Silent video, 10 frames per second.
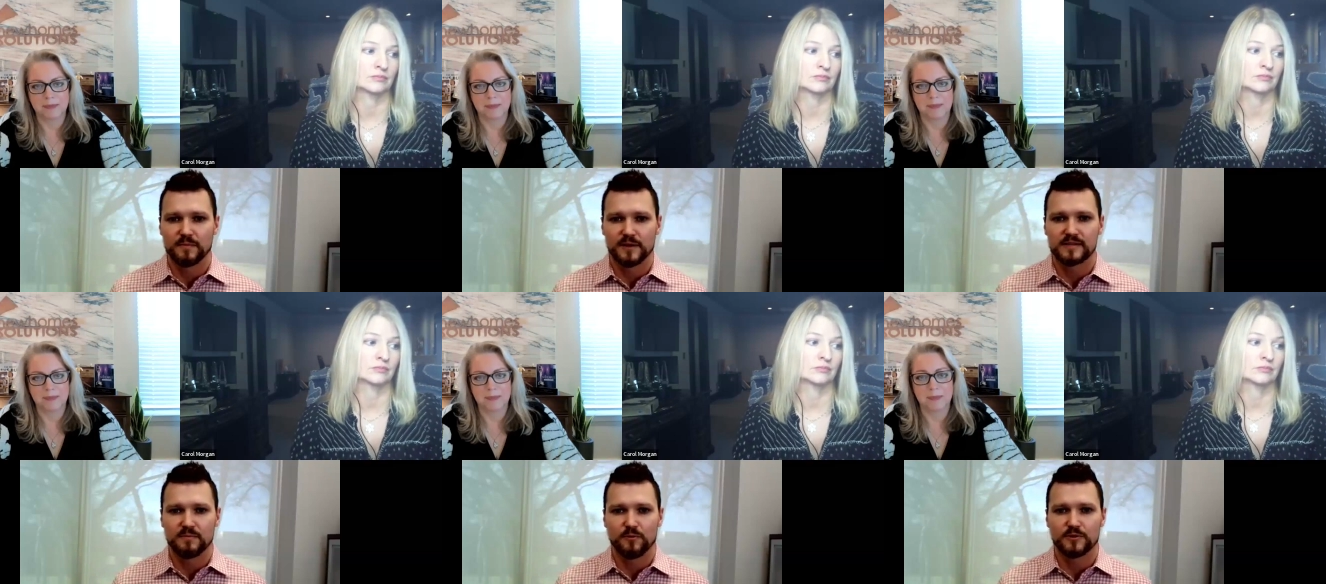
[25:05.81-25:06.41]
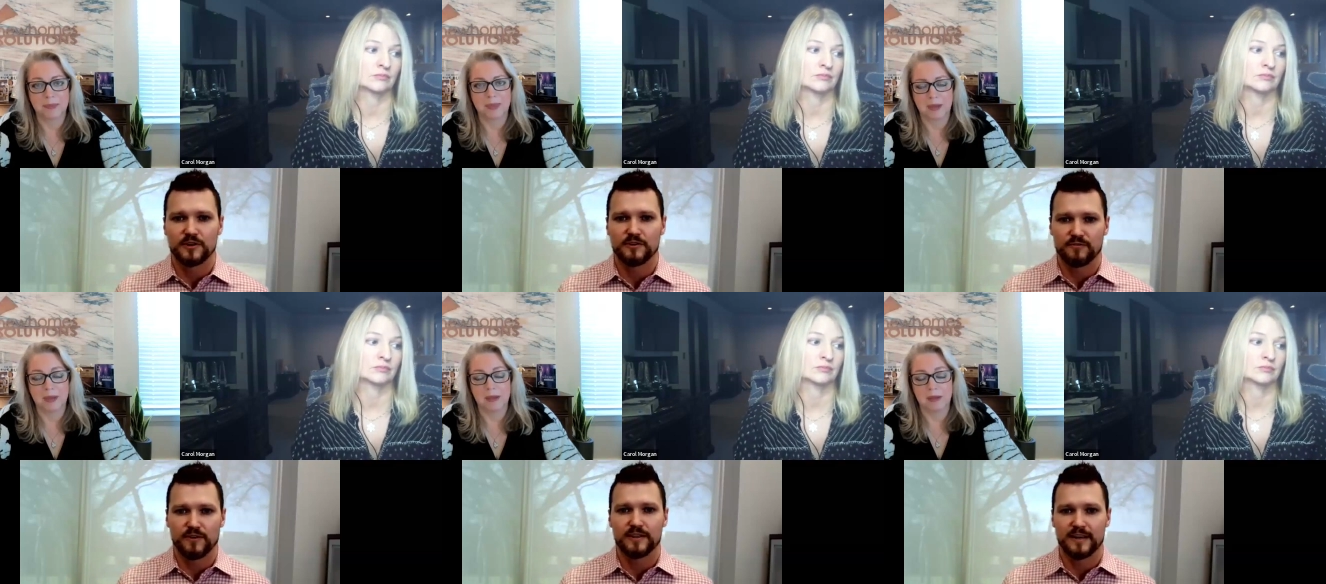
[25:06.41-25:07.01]
Speaker 1: listen more to your
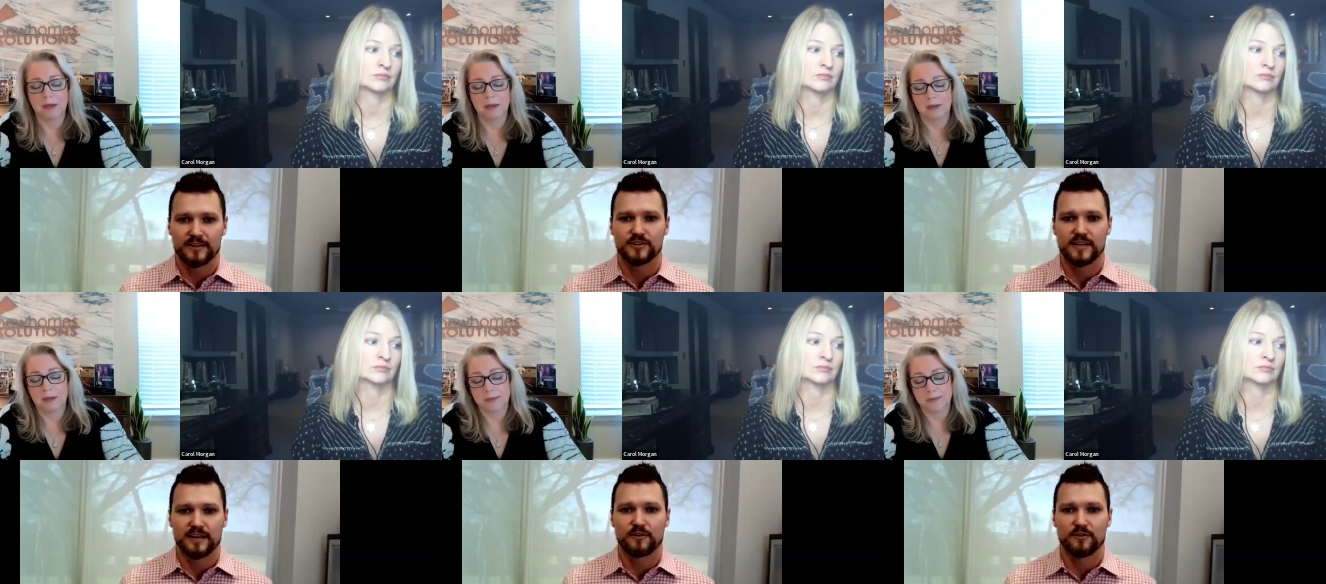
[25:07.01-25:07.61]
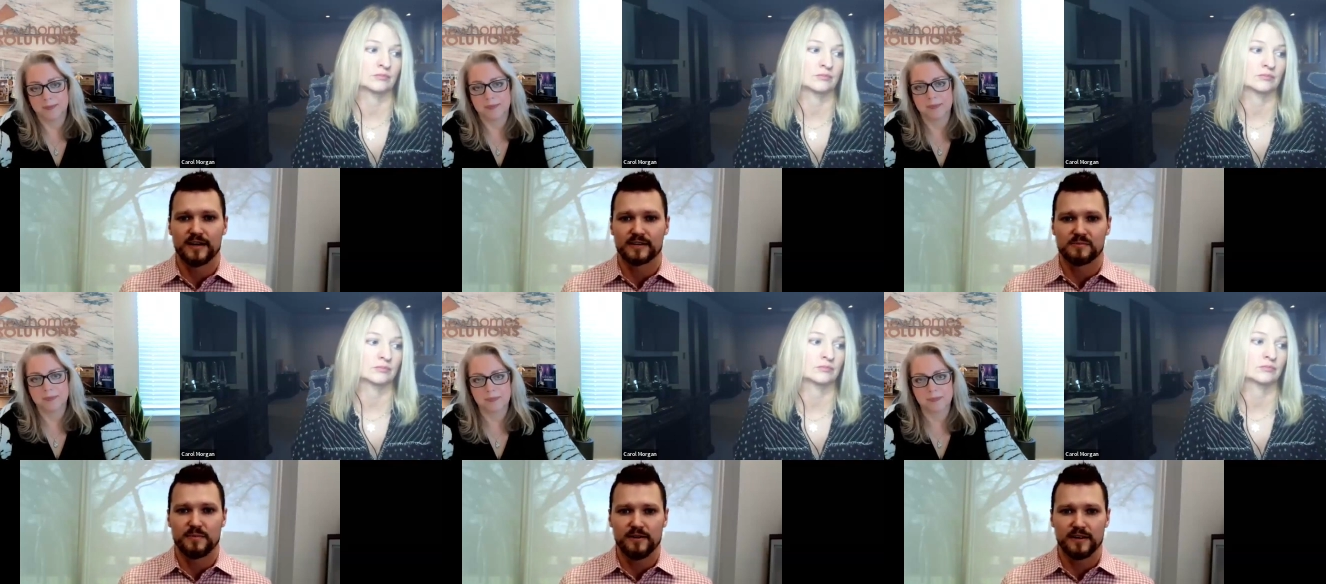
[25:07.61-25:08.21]
friend that had just had a great
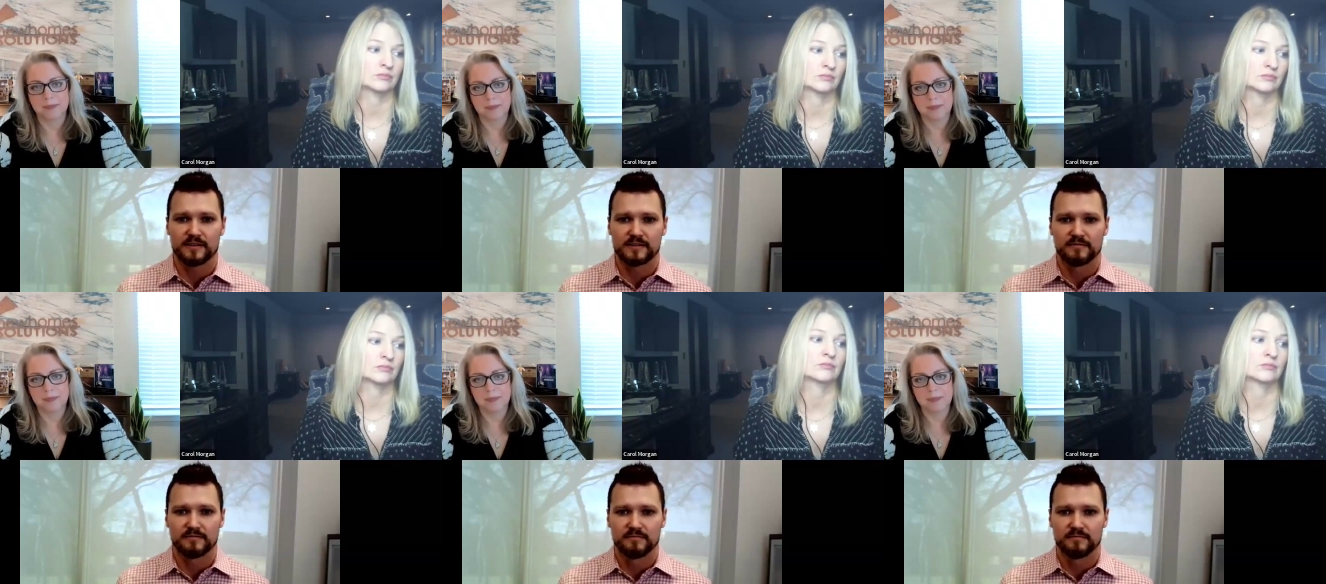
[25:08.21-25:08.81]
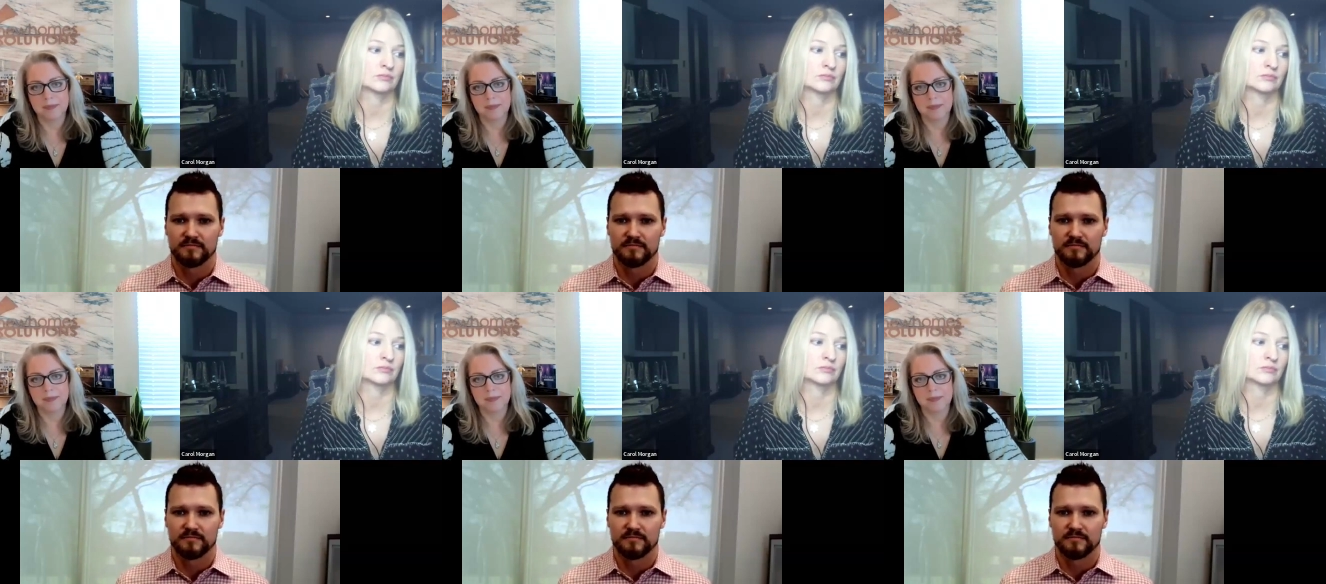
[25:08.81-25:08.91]
experience?